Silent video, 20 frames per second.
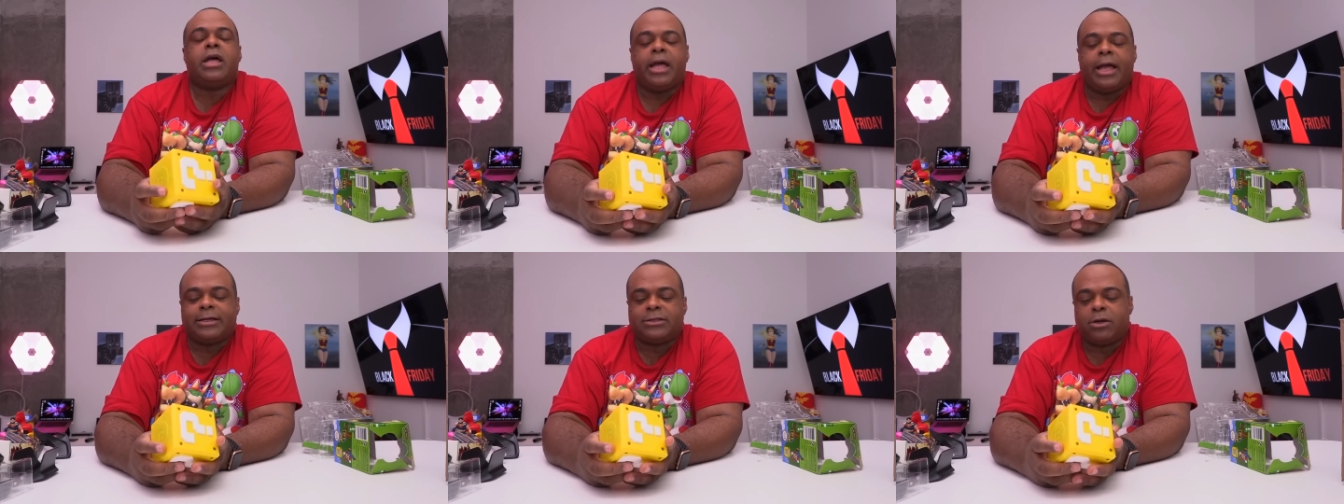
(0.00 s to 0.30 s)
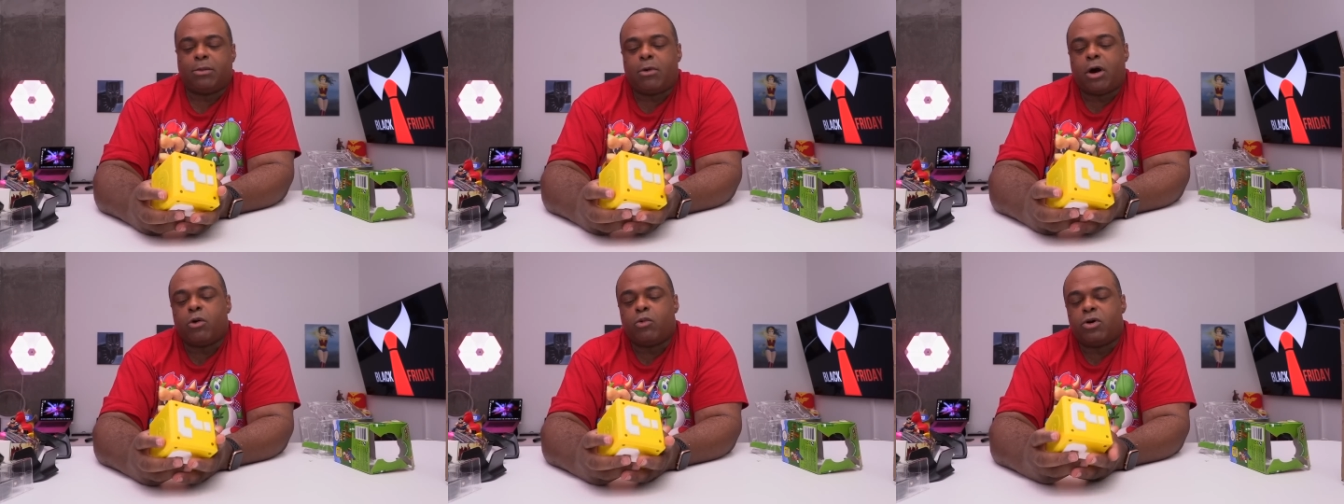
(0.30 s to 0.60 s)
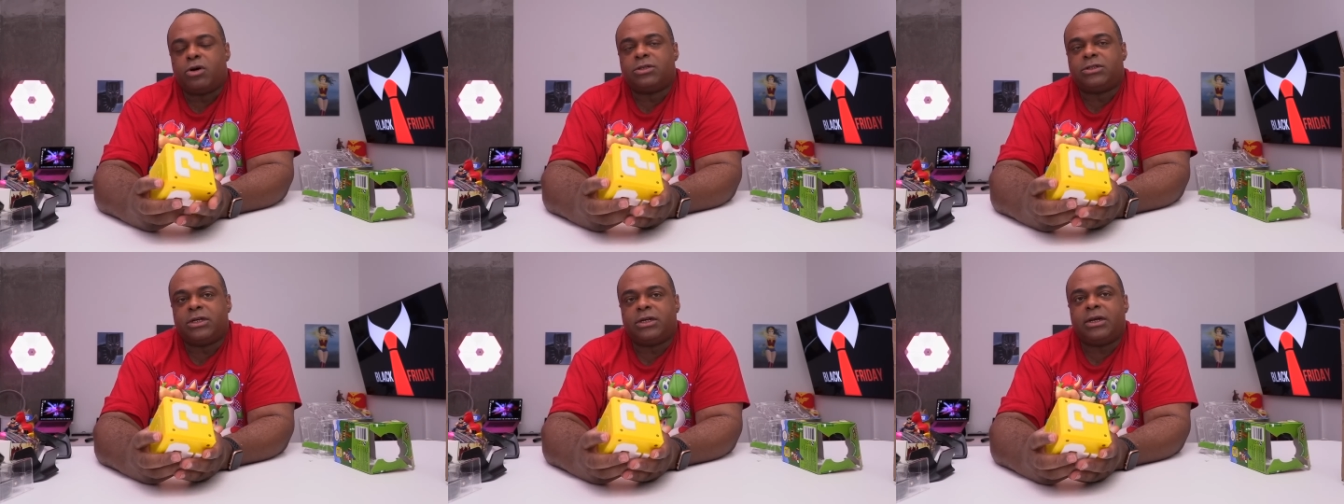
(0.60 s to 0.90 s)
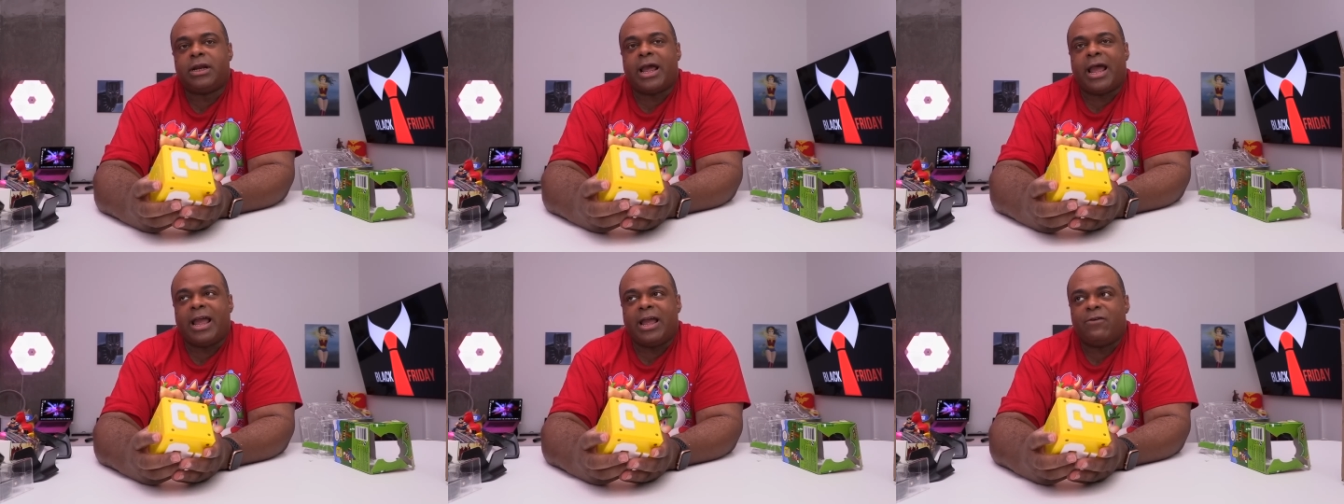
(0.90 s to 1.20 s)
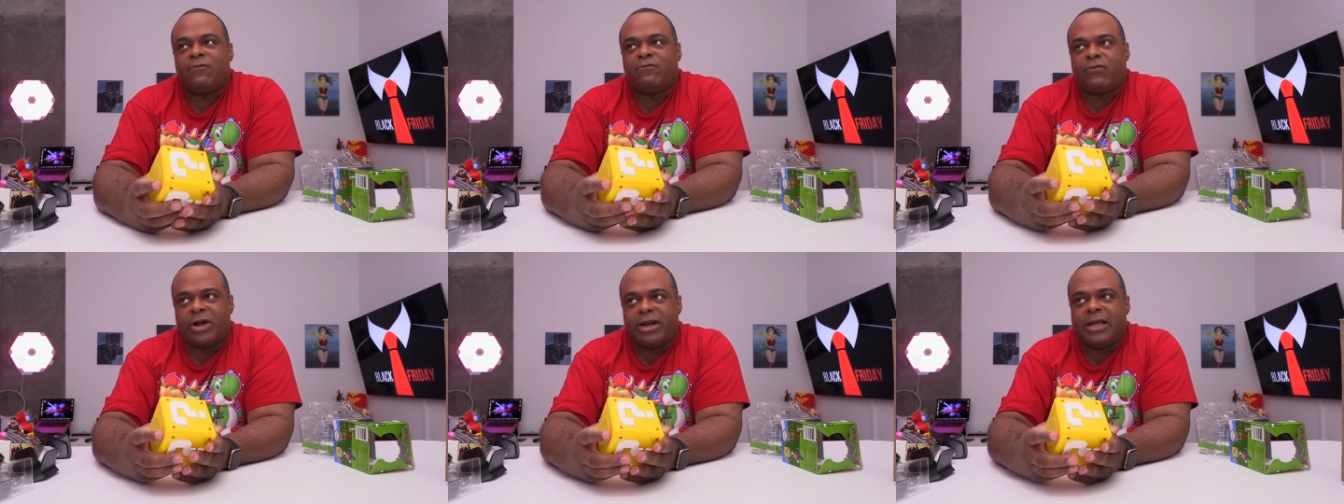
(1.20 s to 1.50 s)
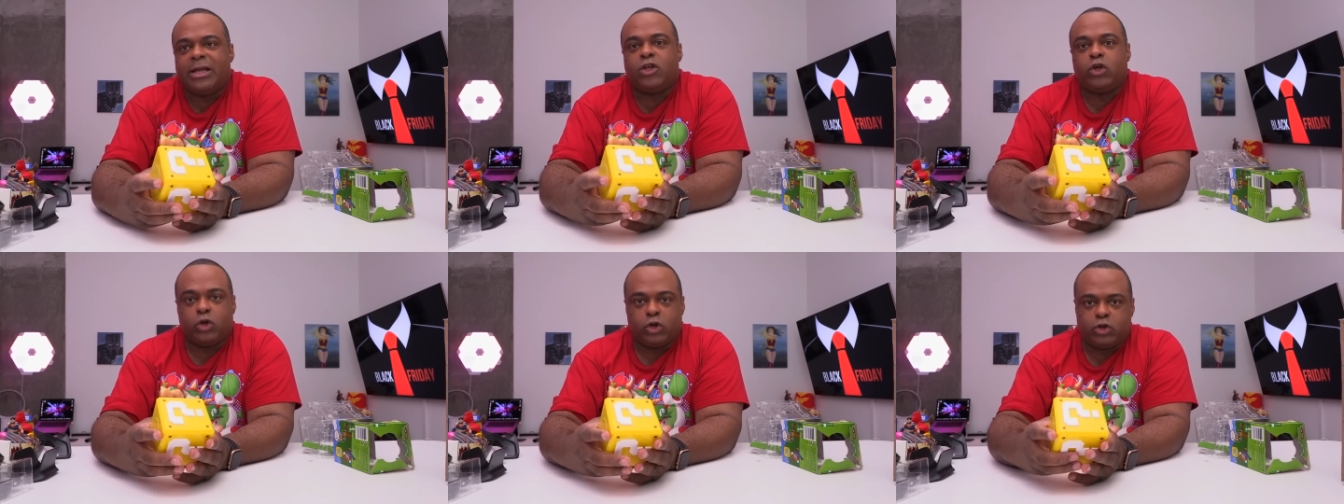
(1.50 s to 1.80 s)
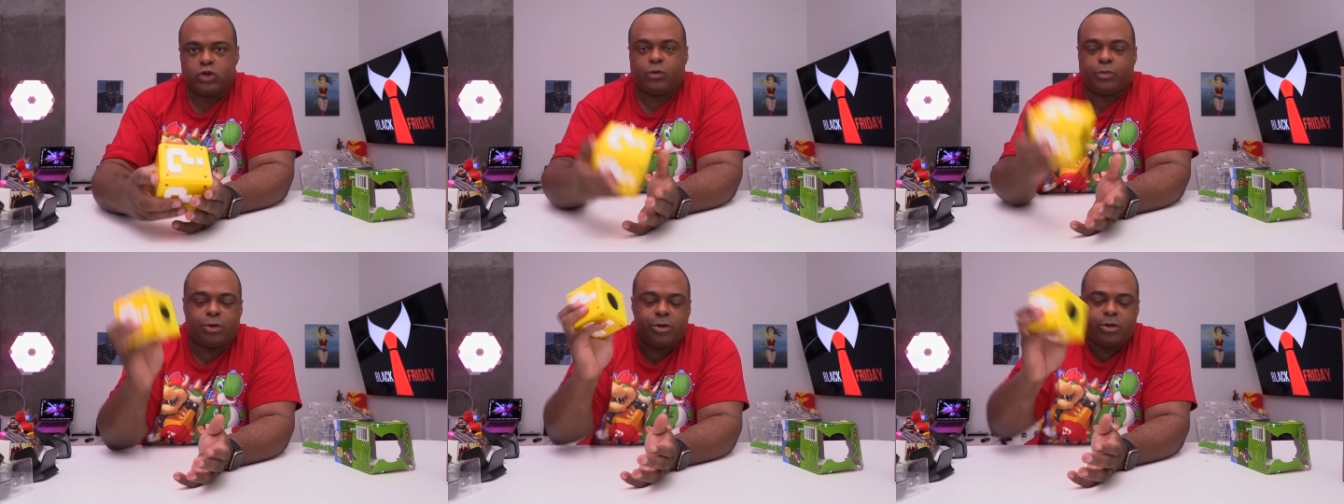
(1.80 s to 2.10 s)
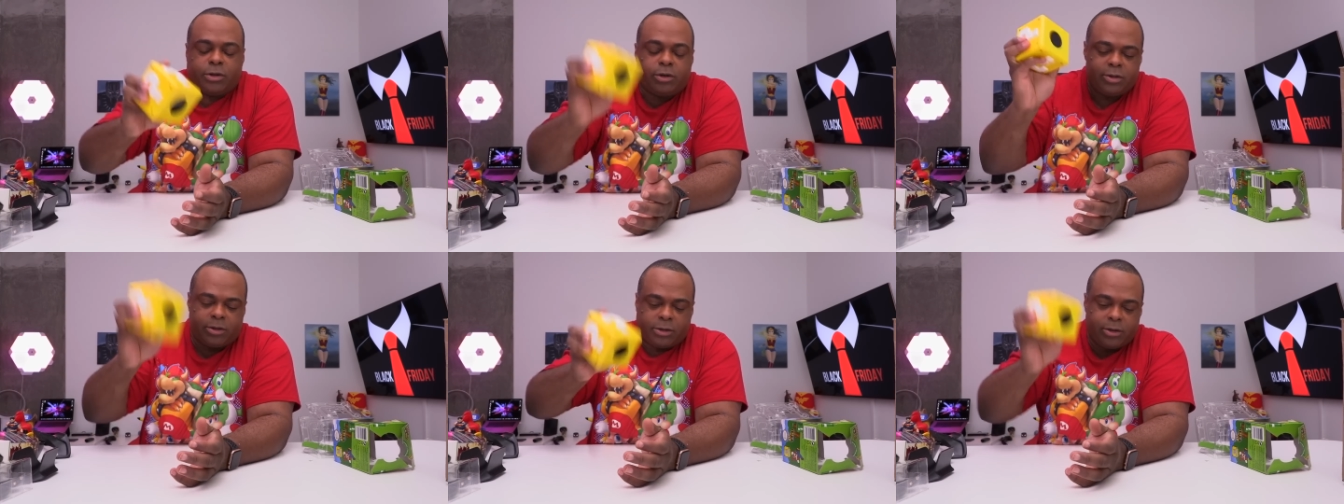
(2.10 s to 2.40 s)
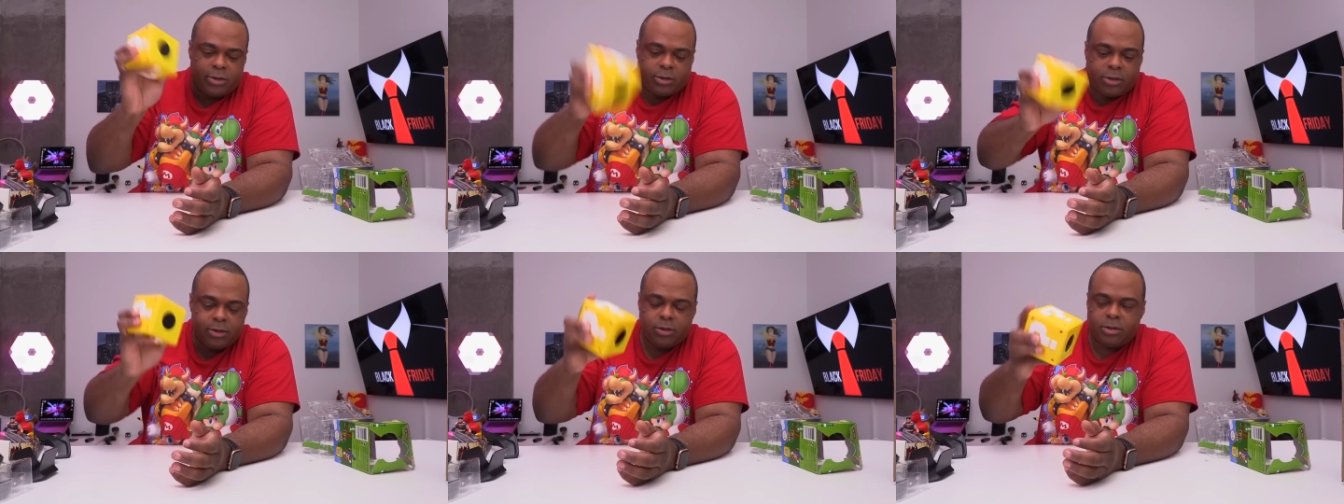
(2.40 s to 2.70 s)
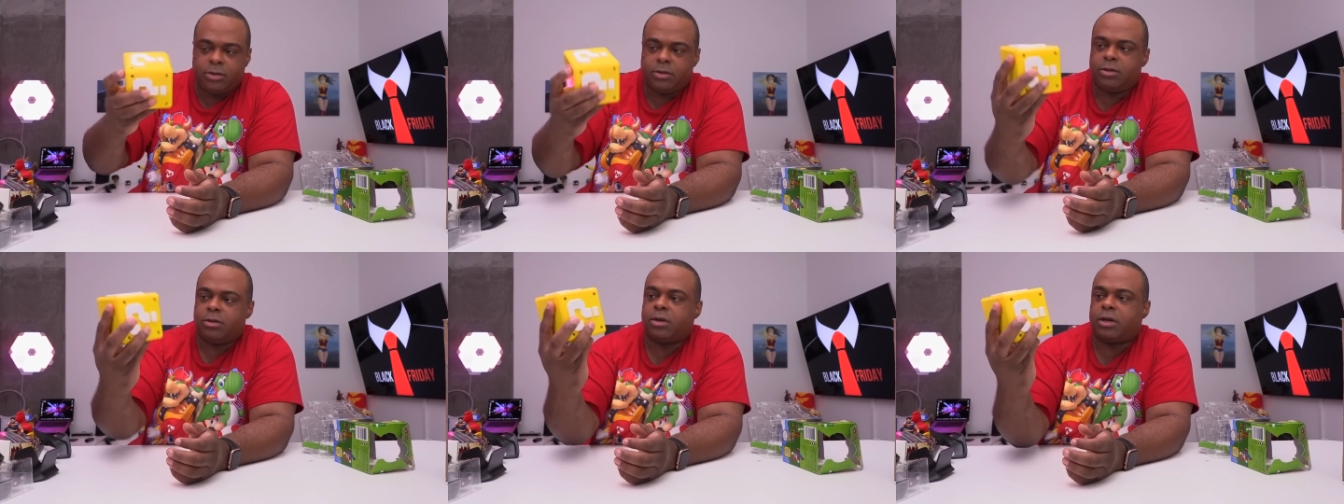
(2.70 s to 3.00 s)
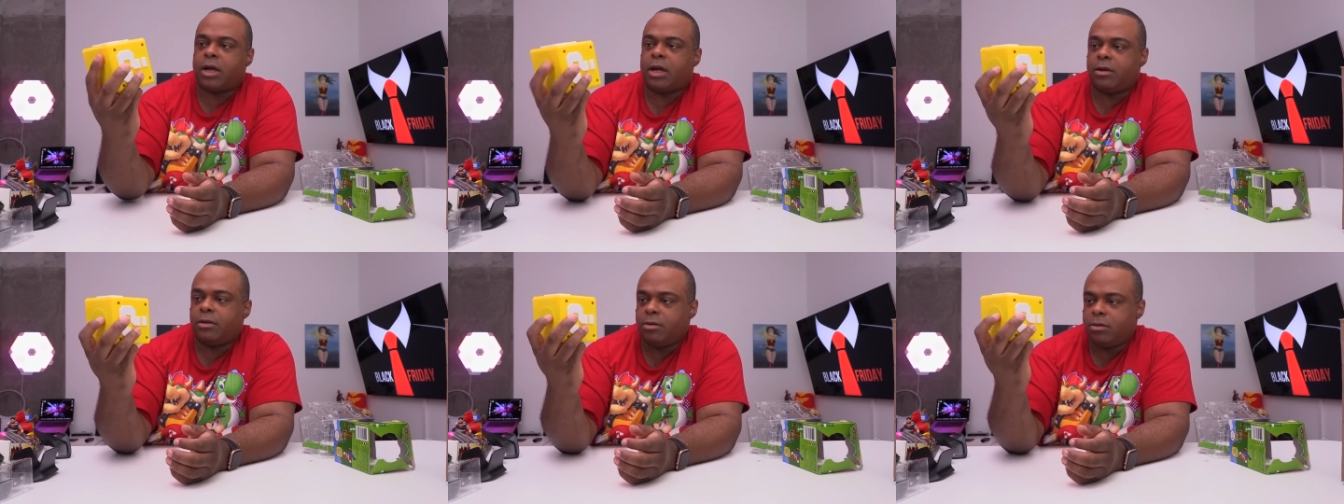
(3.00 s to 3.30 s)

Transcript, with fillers: Is Lamarr Wilson a funny YouTuber? Okay.